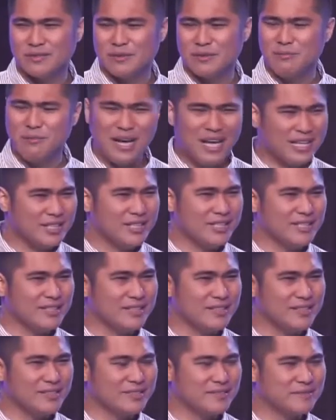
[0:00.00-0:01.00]

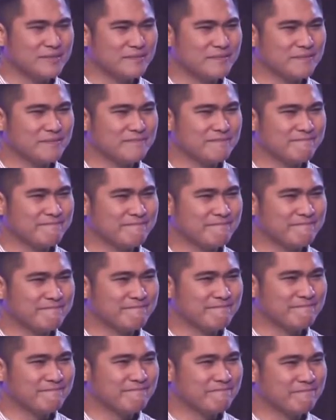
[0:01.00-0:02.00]

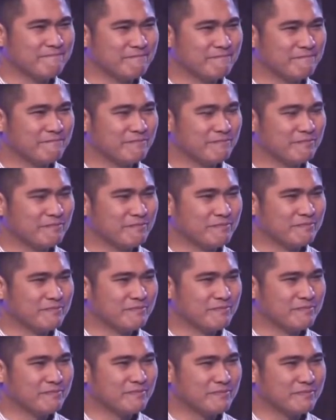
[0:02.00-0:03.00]

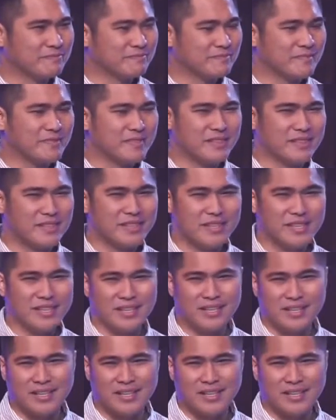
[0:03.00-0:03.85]
[no speech]